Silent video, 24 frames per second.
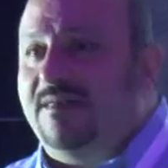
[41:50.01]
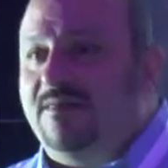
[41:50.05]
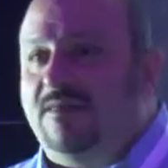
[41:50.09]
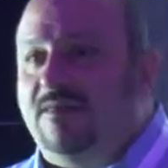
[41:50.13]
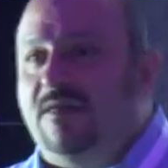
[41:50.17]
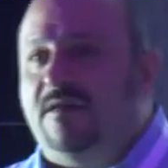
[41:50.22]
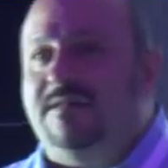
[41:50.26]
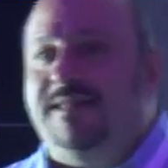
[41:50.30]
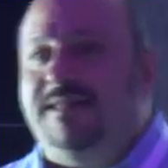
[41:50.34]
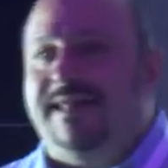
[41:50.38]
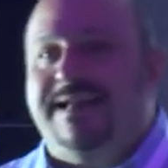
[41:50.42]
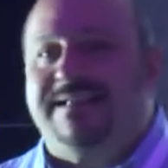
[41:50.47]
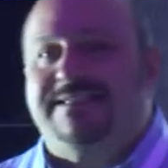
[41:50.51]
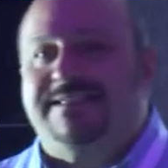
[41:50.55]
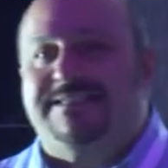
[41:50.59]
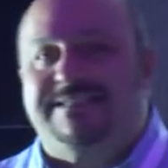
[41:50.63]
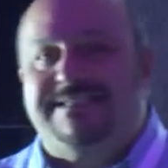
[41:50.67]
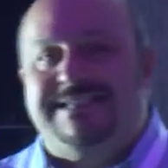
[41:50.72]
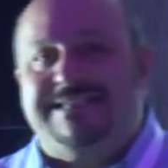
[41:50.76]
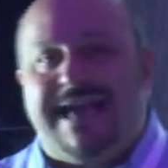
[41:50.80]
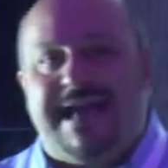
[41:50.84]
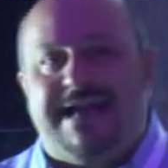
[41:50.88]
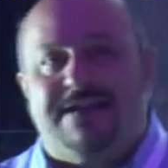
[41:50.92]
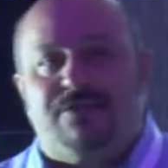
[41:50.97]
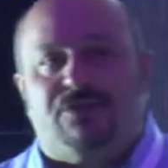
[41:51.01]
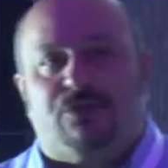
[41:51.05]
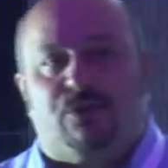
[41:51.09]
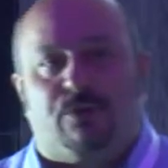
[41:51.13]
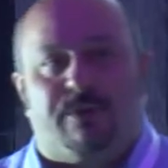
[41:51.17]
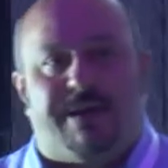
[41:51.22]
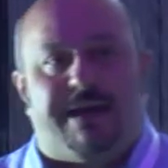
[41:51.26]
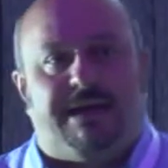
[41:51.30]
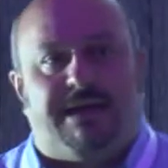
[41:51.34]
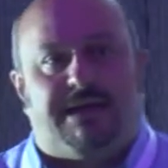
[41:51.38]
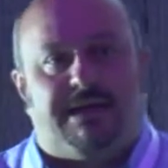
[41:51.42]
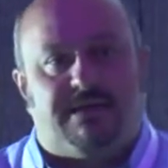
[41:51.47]
the less
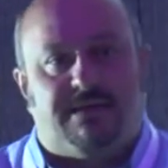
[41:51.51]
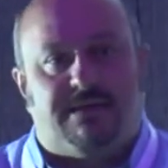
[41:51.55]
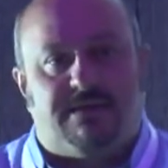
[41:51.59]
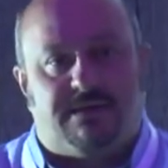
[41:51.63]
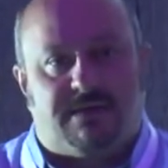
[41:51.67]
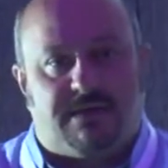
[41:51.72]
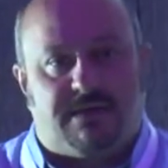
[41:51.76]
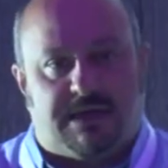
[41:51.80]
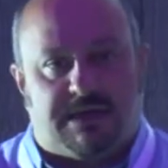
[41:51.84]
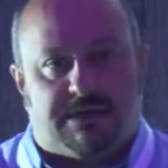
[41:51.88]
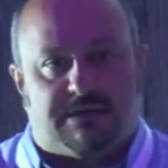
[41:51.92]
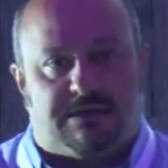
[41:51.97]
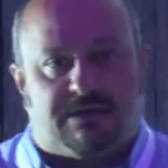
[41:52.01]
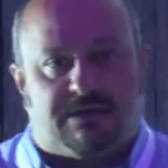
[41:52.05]
saturated it